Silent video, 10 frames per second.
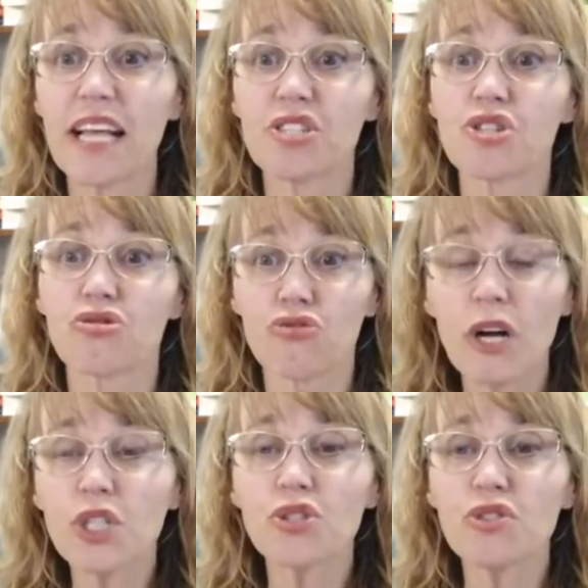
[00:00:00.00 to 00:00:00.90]
and
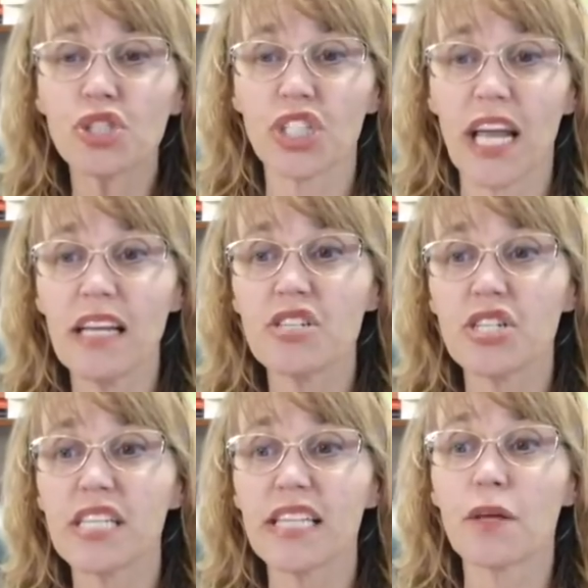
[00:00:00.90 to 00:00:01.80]
structural
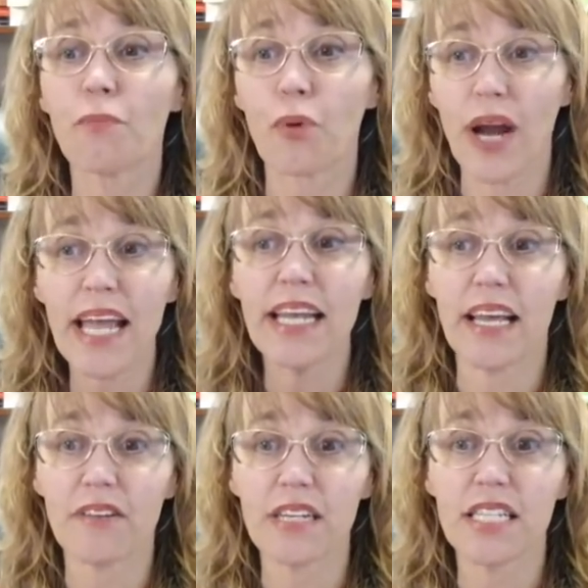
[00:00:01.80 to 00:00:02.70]
changes in the brain
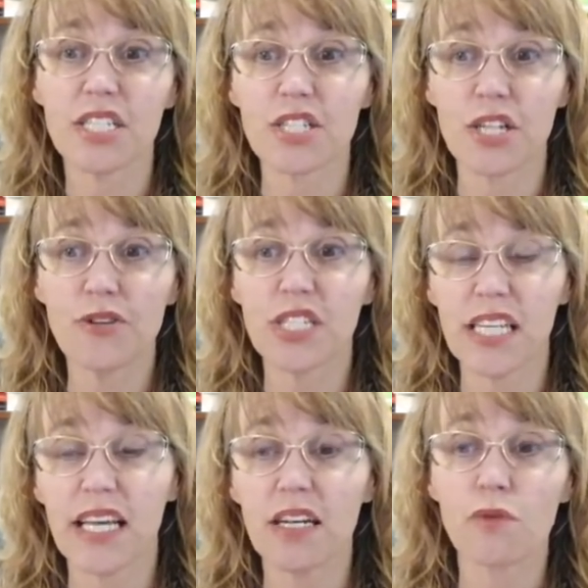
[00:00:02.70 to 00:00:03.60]
areas
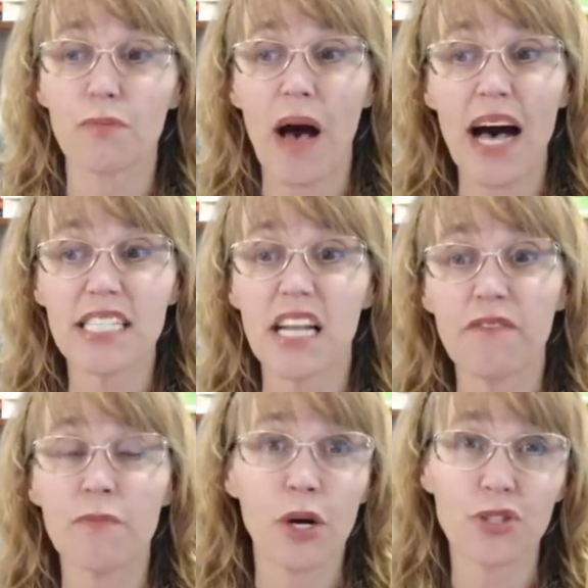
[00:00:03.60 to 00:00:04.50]
associated with
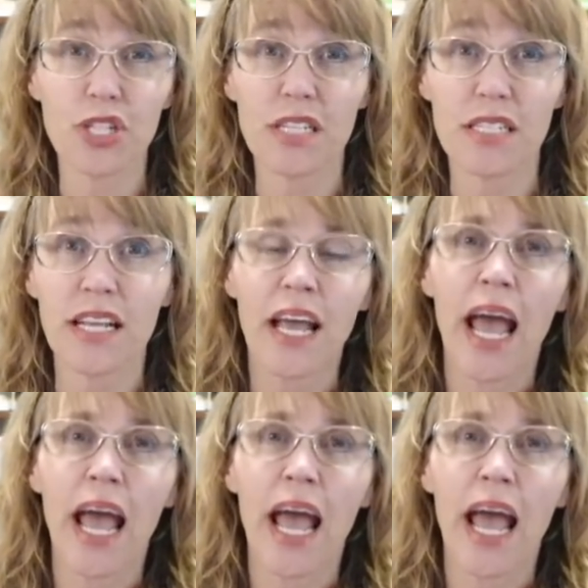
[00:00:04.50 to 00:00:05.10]
positive emotions